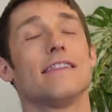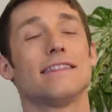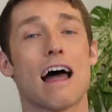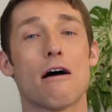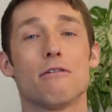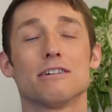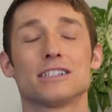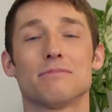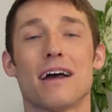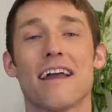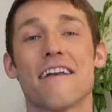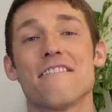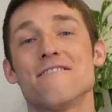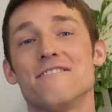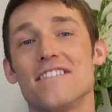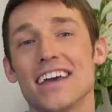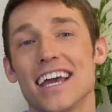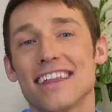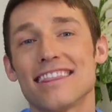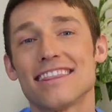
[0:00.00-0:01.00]
That was my
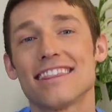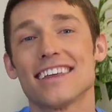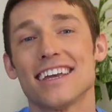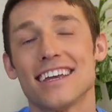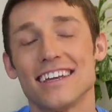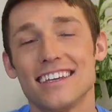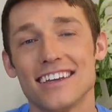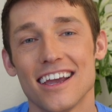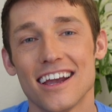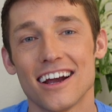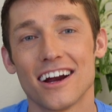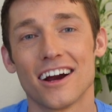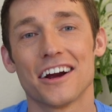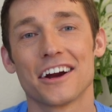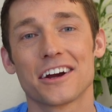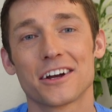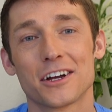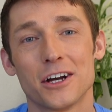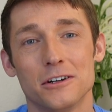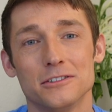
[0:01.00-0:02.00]
fifth
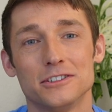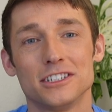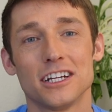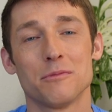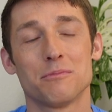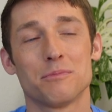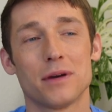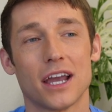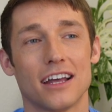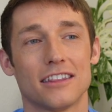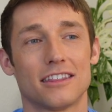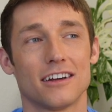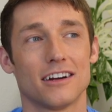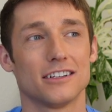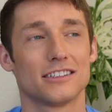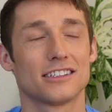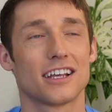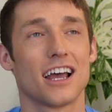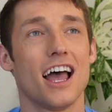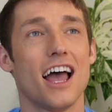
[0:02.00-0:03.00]
year coaching
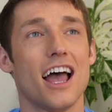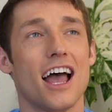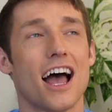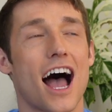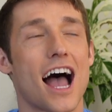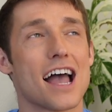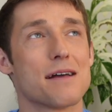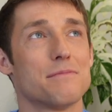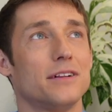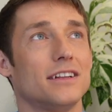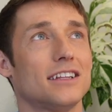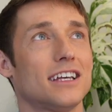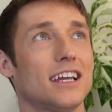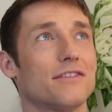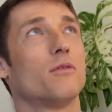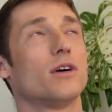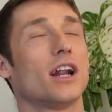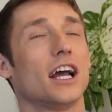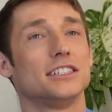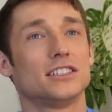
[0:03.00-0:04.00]
Panthers. I
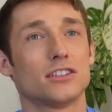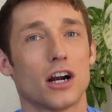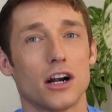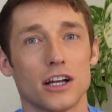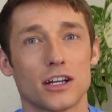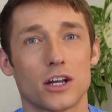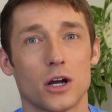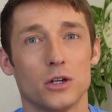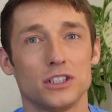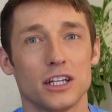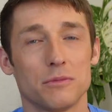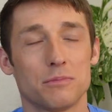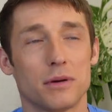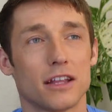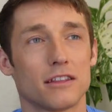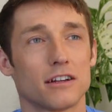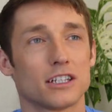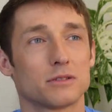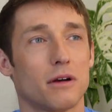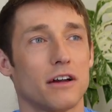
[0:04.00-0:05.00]
believe when I started coaching
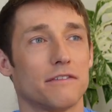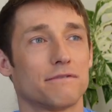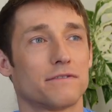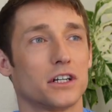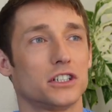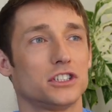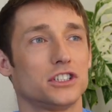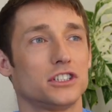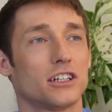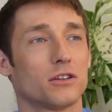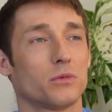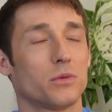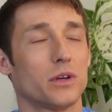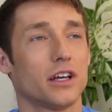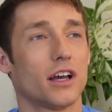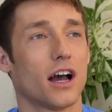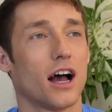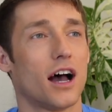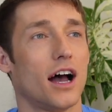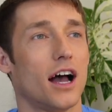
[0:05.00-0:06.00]
Panthers, my first year we
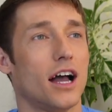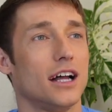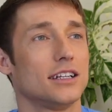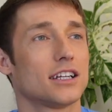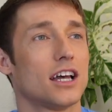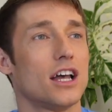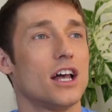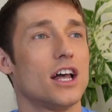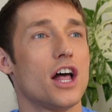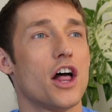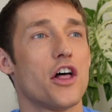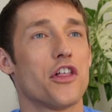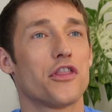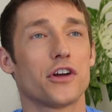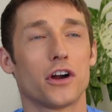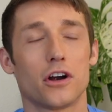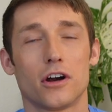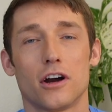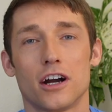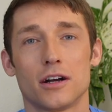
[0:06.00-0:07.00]
got
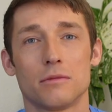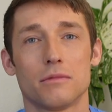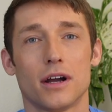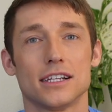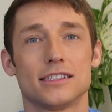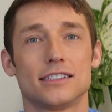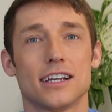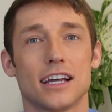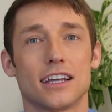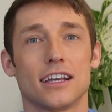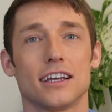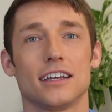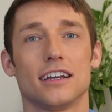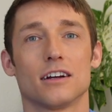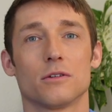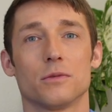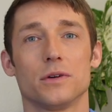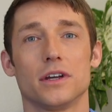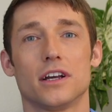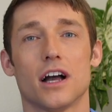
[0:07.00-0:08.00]
third, my second
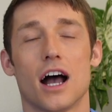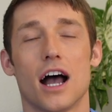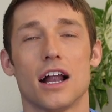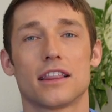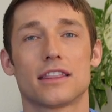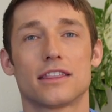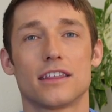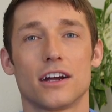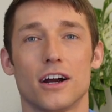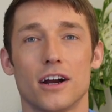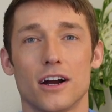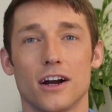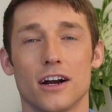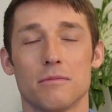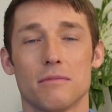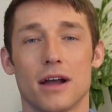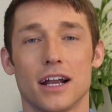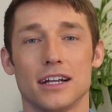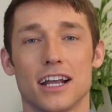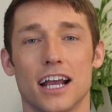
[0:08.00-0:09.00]
year we got third,
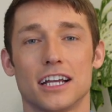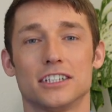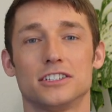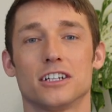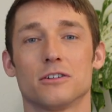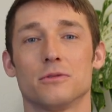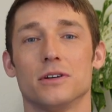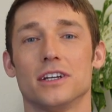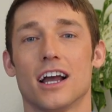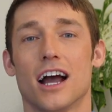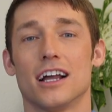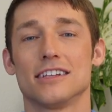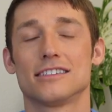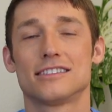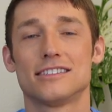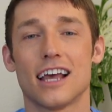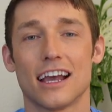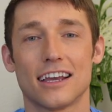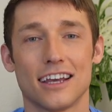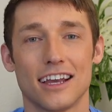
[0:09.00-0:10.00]
my next year we got
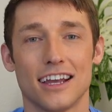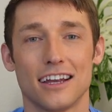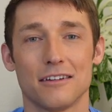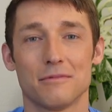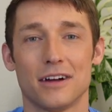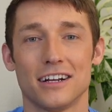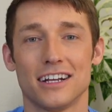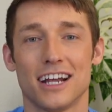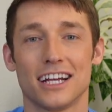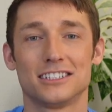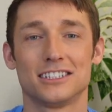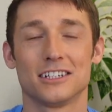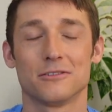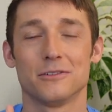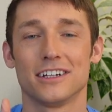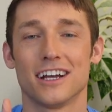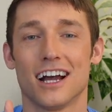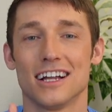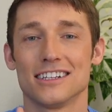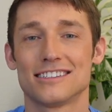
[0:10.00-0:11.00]
second, my next year
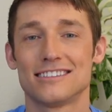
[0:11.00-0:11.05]
we got